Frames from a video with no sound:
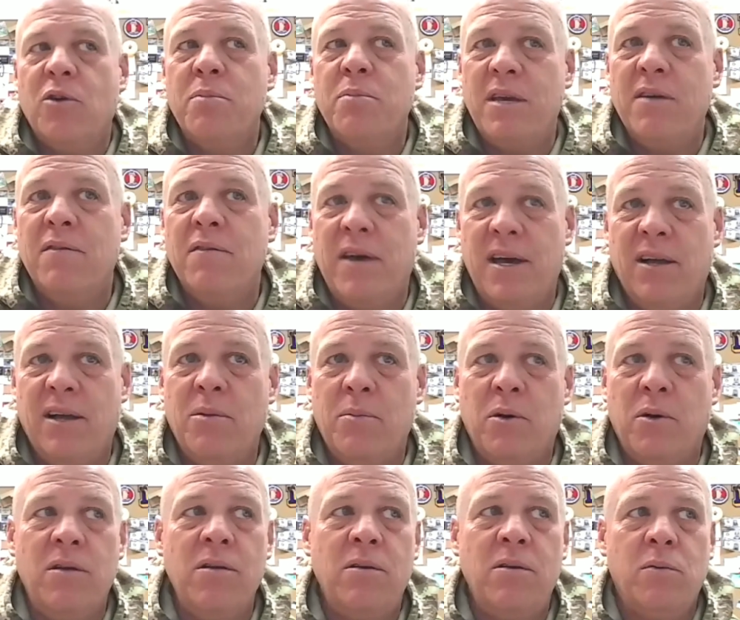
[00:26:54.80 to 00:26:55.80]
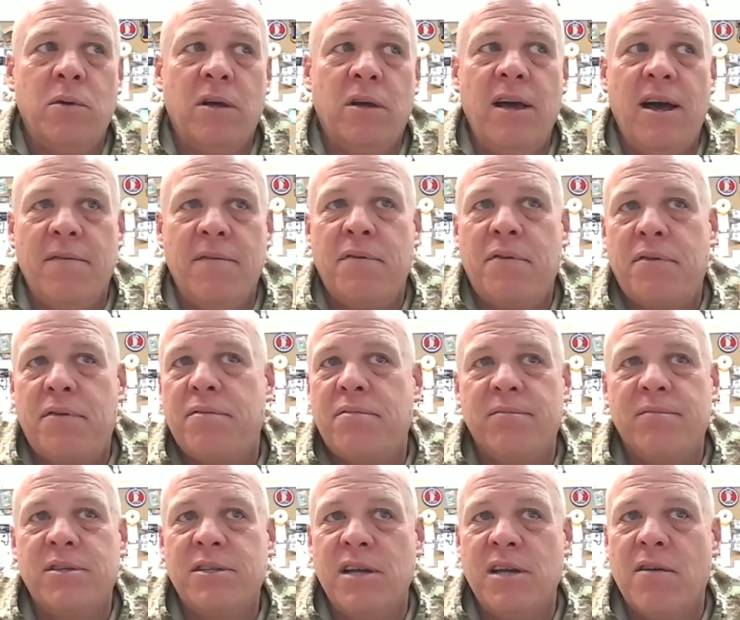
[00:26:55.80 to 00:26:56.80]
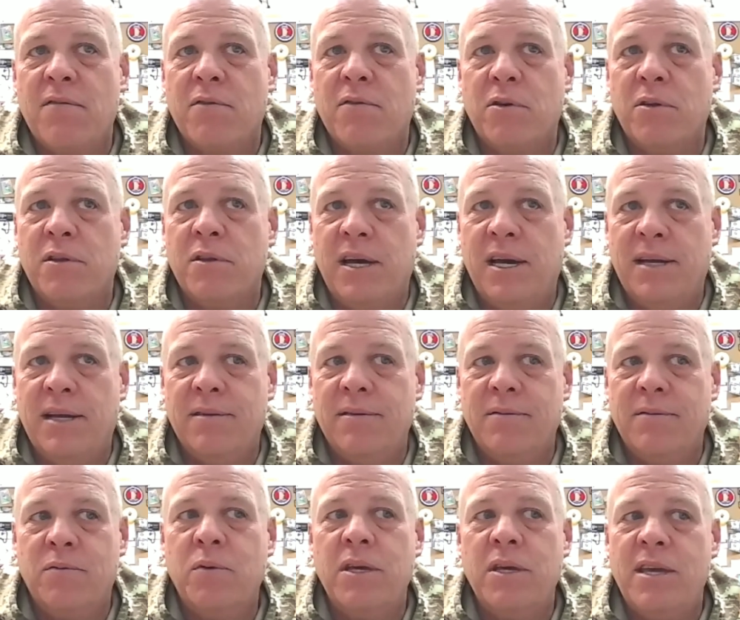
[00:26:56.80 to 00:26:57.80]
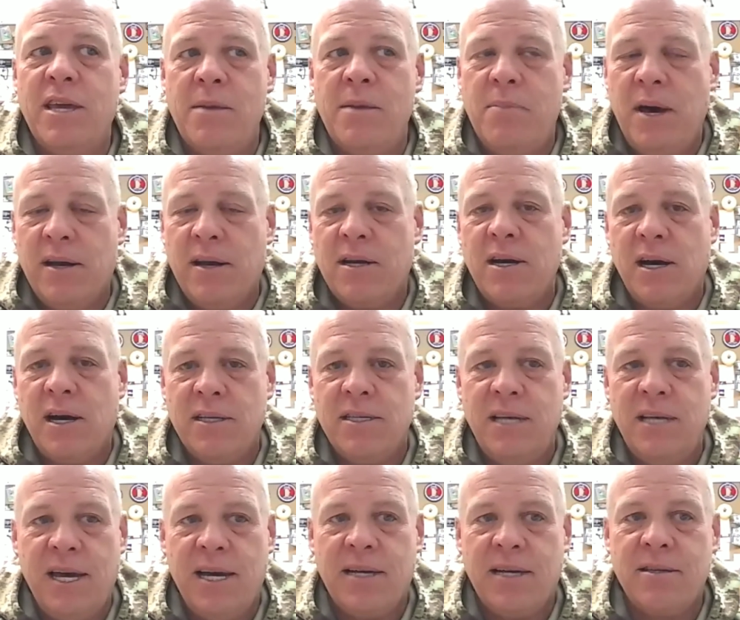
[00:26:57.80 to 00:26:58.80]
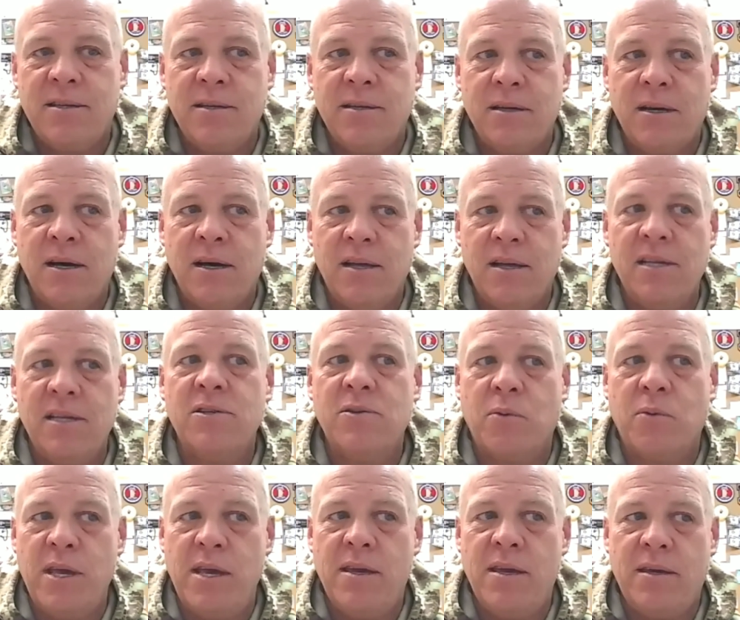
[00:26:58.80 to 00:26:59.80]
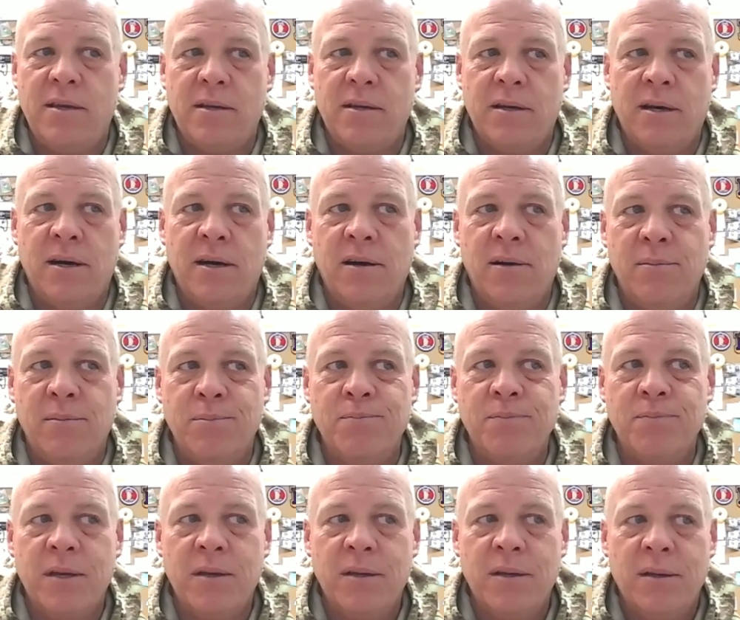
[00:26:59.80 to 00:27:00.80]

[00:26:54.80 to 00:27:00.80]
will be available. We'll have several that we keep out of contact this week. It